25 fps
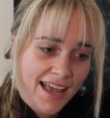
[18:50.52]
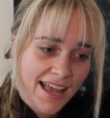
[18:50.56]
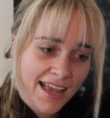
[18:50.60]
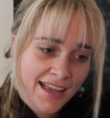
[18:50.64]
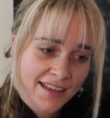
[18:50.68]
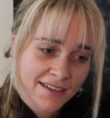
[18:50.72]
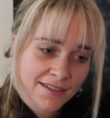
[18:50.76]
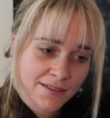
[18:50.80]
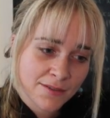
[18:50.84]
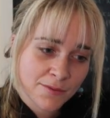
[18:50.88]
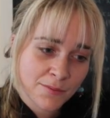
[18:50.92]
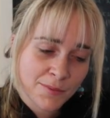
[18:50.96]

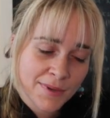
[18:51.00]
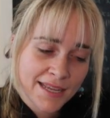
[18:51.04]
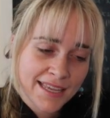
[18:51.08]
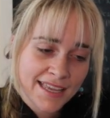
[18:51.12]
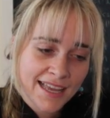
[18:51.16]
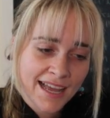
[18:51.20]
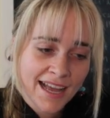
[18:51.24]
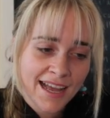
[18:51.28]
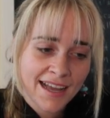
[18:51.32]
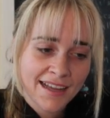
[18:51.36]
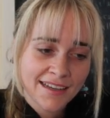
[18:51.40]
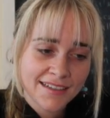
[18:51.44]
And we
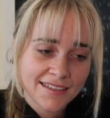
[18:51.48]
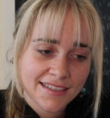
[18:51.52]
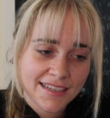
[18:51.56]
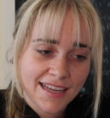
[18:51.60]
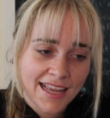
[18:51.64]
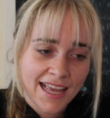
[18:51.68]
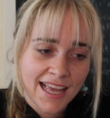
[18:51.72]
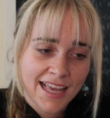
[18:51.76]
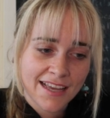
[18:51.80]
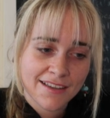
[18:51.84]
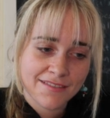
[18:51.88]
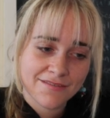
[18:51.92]
can't
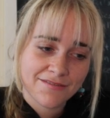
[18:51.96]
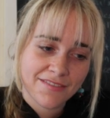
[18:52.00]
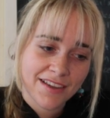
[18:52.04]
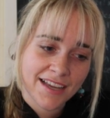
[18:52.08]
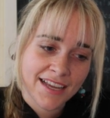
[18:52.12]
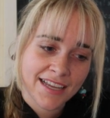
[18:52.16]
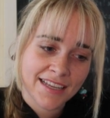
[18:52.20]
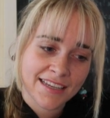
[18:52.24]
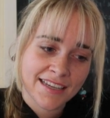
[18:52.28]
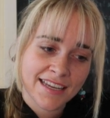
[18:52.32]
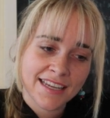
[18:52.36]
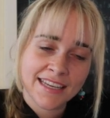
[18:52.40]
have
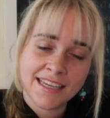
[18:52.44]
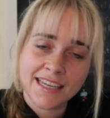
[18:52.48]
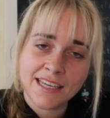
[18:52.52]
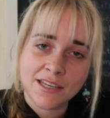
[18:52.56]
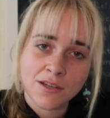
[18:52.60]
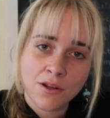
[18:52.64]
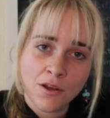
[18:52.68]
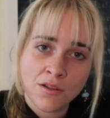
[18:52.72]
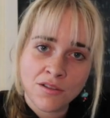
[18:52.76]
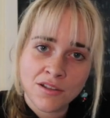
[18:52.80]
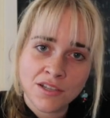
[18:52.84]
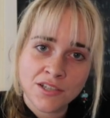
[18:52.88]
any
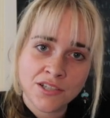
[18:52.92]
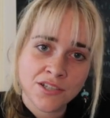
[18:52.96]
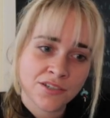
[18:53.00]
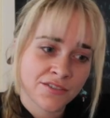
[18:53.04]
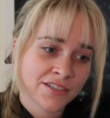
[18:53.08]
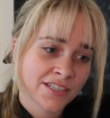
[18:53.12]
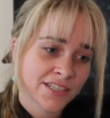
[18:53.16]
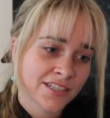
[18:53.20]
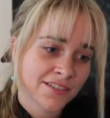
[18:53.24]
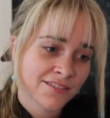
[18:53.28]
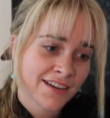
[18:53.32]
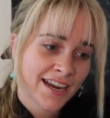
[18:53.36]
knowledge or
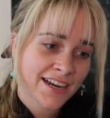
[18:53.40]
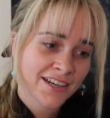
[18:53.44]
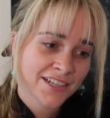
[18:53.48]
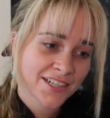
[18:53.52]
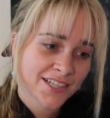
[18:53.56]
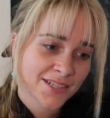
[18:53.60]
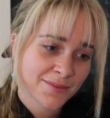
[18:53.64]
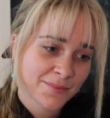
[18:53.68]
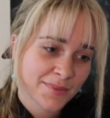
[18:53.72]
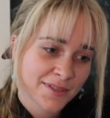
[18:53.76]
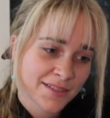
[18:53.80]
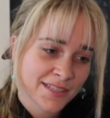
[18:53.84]

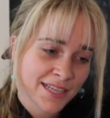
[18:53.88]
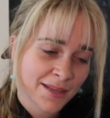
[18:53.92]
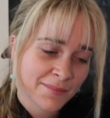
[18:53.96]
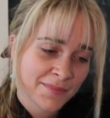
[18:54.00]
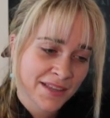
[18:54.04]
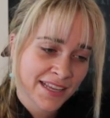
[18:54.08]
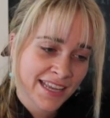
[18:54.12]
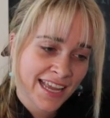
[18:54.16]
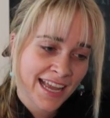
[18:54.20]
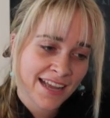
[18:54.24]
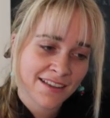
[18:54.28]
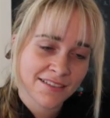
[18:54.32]
interaction with
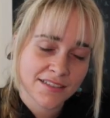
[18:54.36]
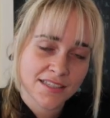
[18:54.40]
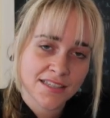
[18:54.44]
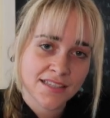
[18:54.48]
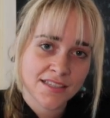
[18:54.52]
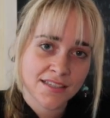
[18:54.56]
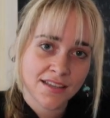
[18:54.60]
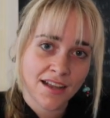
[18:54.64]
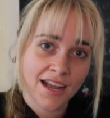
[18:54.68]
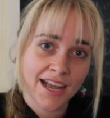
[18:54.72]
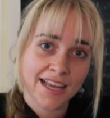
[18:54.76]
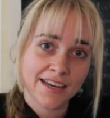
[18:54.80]
something
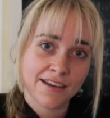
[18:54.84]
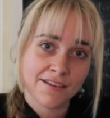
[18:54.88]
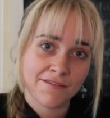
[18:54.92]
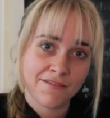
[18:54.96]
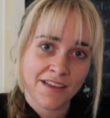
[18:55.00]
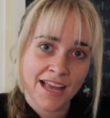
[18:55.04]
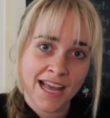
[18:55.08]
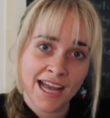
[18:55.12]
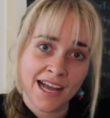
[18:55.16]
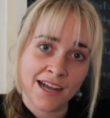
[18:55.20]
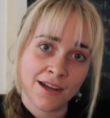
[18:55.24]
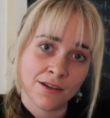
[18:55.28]
outside of
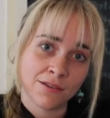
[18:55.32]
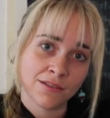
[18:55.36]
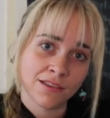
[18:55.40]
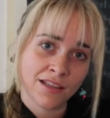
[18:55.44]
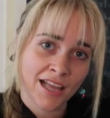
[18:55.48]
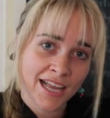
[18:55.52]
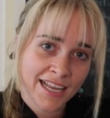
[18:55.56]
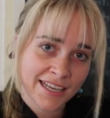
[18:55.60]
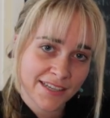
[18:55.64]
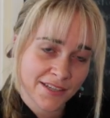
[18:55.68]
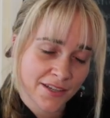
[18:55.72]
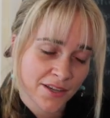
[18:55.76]
our
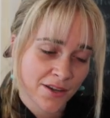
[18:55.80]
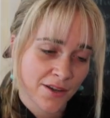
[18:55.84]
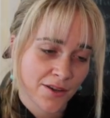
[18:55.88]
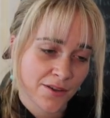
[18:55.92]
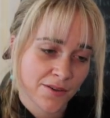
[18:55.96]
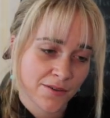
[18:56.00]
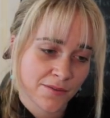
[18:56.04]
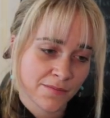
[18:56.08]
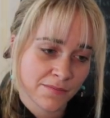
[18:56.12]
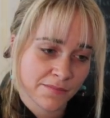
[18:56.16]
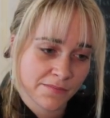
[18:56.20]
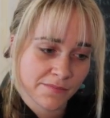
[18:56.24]
light
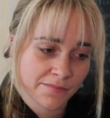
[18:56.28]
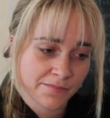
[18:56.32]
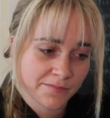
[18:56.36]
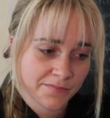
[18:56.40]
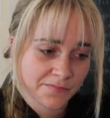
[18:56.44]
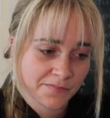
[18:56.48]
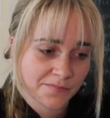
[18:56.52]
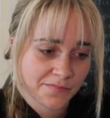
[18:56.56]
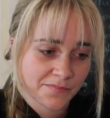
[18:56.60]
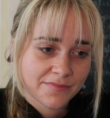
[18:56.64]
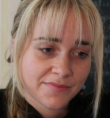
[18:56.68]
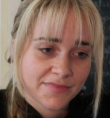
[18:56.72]
cone.
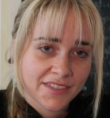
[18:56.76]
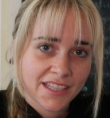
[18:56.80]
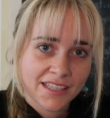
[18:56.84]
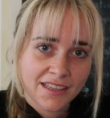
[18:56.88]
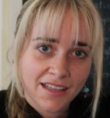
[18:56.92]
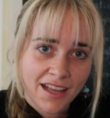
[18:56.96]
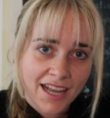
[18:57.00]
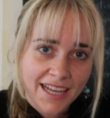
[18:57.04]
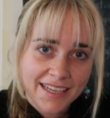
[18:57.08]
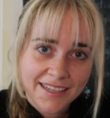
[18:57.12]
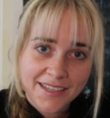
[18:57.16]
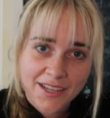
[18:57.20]
The
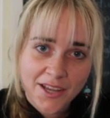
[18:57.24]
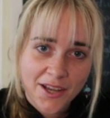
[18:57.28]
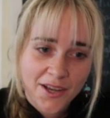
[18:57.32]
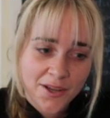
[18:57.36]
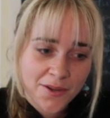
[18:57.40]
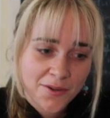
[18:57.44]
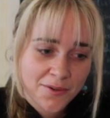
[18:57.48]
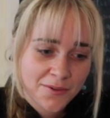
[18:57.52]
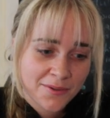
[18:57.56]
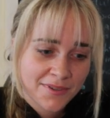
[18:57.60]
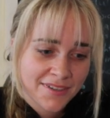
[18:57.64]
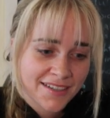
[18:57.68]
light
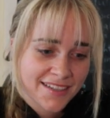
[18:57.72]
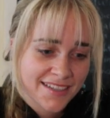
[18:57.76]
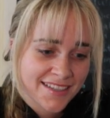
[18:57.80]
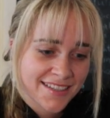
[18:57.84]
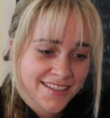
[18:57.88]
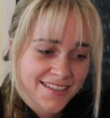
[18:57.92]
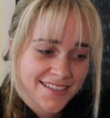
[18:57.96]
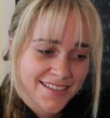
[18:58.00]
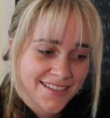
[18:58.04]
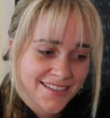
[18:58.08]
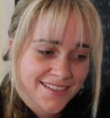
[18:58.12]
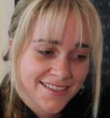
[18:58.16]
cone
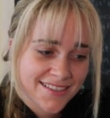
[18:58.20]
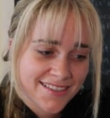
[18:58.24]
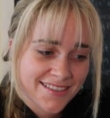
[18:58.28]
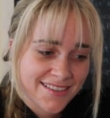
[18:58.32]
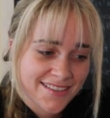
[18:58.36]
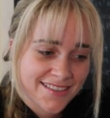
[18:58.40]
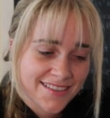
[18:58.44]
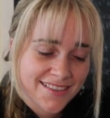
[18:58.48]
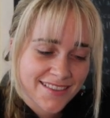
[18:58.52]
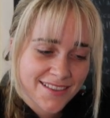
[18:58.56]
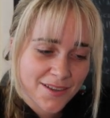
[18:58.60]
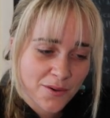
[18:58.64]
is
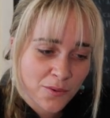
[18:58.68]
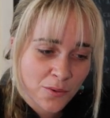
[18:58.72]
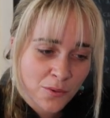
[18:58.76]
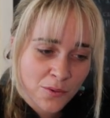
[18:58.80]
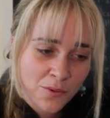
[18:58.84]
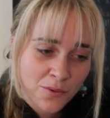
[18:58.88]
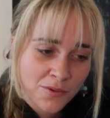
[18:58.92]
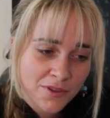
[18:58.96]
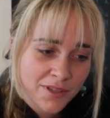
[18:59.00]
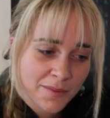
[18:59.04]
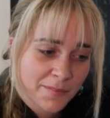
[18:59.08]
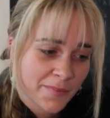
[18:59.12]

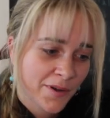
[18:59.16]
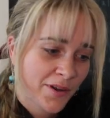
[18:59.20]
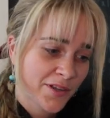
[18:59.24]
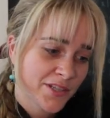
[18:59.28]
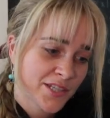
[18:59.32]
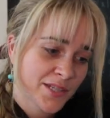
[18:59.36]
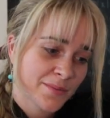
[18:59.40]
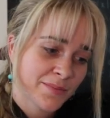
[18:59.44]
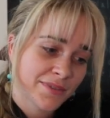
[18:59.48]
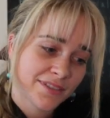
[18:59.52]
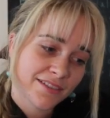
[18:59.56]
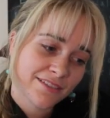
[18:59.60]
all the
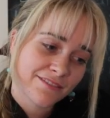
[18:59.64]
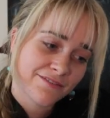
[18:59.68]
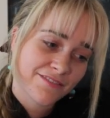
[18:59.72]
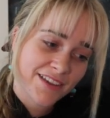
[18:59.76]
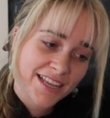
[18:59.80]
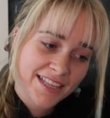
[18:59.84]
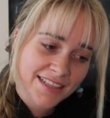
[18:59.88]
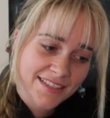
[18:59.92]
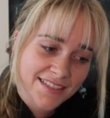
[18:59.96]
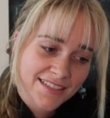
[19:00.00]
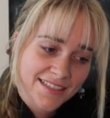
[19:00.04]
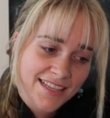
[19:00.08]
possible
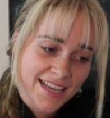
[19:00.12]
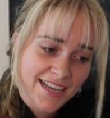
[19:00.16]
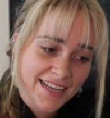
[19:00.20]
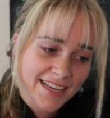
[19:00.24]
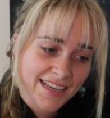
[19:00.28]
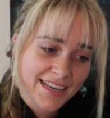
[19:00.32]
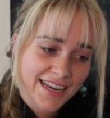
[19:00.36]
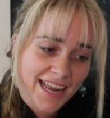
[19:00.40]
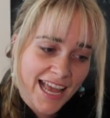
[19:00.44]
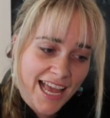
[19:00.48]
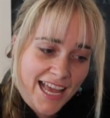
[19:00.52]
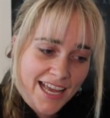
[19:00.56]
events that
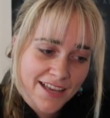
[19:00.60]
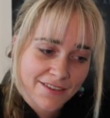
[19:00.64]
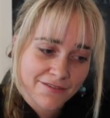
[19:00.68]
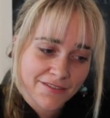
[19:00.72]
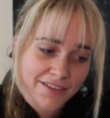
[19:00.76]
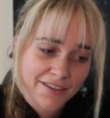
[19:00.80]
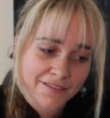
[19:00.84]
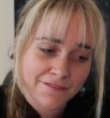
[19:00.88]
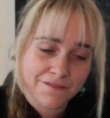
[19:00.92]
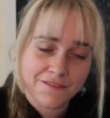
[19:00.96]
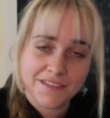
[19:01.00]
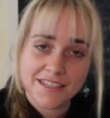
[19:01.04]
can have
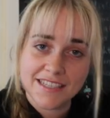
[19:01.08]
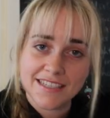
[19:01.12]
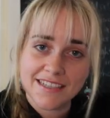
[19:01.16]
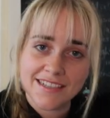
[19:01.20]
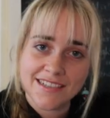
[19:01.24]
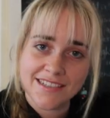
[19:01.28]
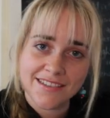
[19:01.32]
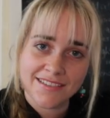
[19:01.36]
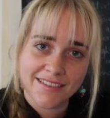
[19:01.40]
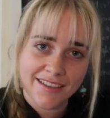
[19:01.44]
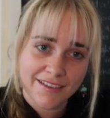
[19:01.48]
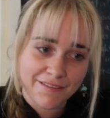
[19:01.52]
a
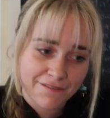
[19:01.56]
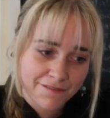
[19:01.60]
physical